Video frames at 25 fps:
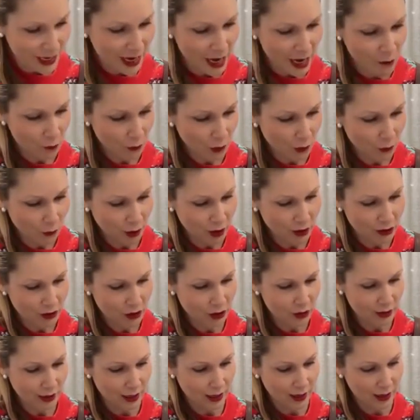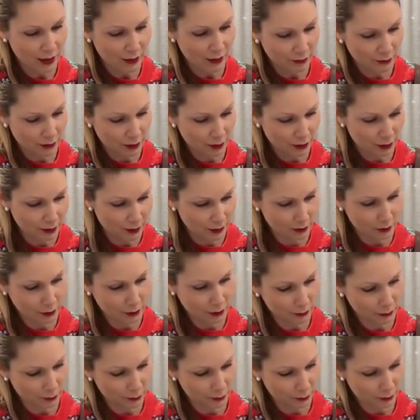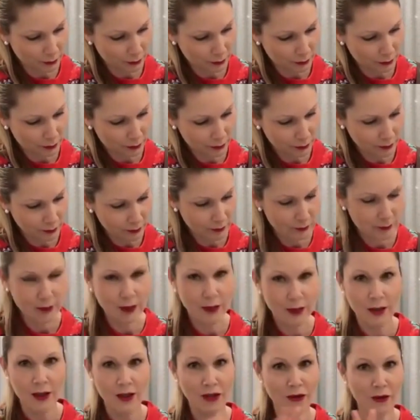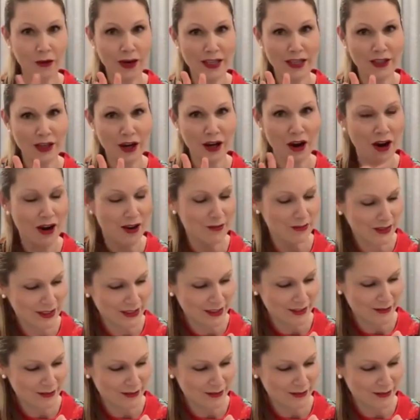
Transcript: And we want to do that 3 times.